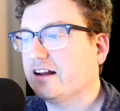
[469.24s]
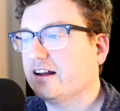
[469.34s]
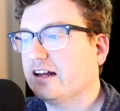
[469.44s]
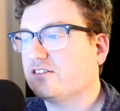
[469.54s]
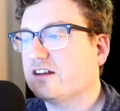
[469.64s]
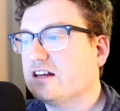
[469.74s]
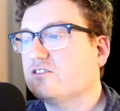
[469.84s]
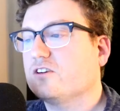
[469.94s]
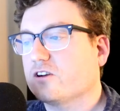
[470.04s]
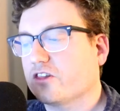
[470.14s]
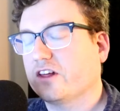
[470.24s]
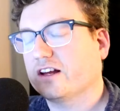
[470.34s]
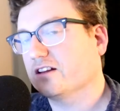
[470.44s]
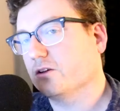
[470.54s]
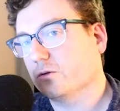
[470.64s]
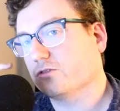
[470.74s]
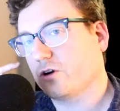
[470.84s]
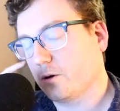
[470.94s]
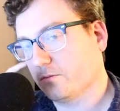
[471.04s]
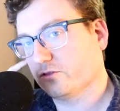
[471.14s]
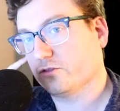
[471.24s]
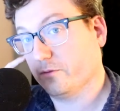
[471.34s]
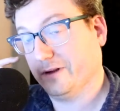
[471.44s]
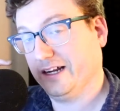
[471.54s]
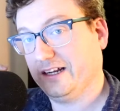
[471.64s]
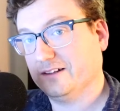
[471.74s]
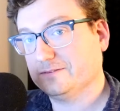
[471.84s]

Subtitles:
It's easier to think in those terms for me